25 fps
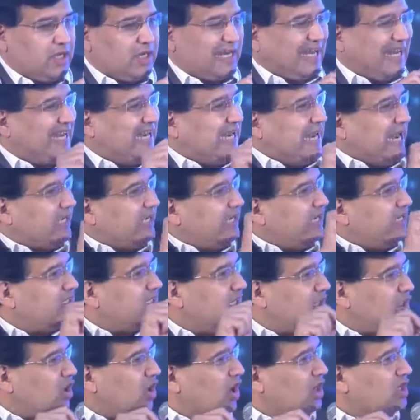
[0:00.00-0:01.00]
connecting
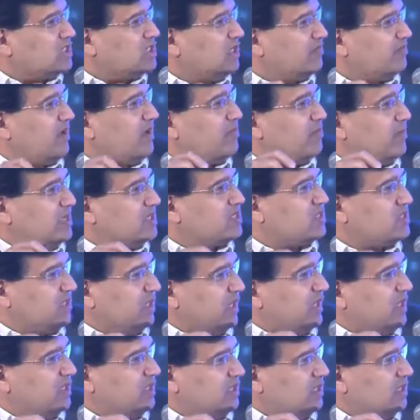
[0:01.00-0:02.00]
the dots, if I may
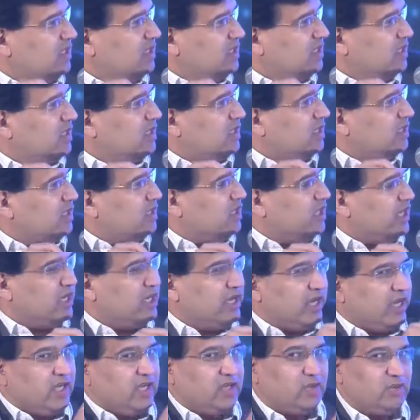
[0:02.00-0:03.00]
say,
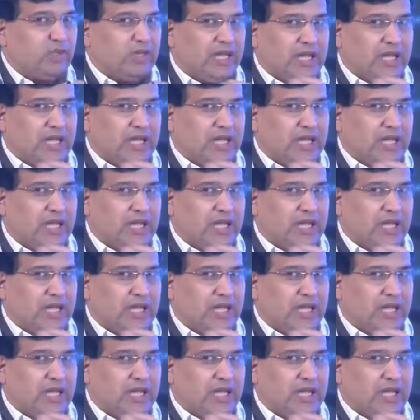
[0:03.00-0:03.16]
into